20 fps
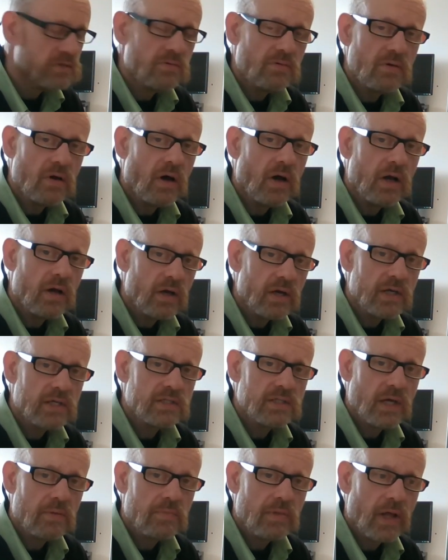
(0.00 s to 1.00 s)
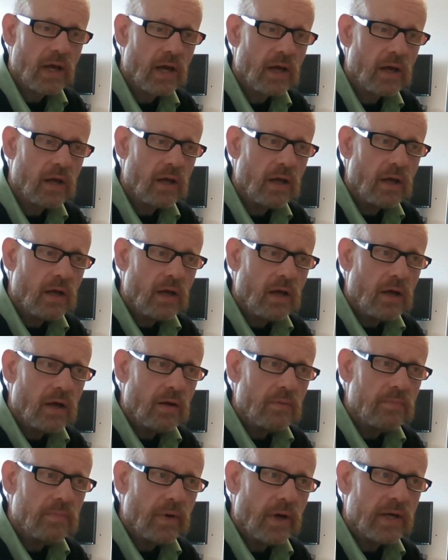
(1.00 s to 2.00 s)
all right. I accept that.
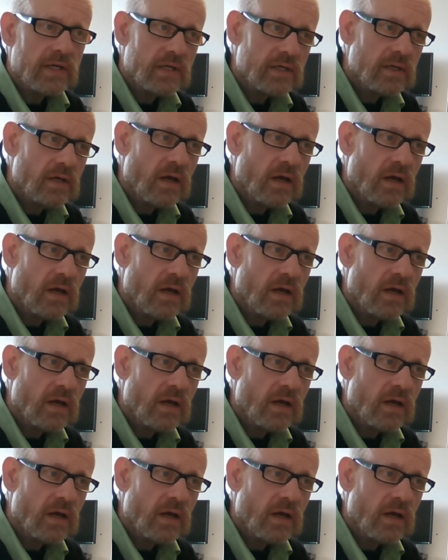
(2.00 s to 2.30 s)
But